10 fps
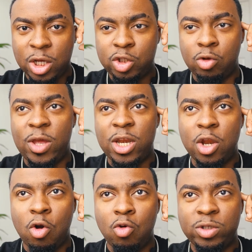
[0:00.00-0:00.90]
so they
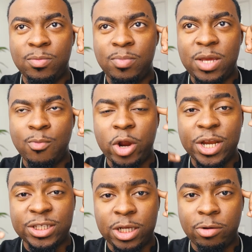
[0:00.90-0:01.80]
know to be more
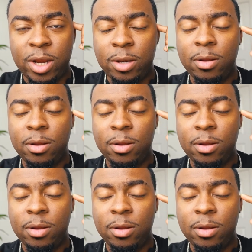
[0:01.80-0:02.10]
considerate.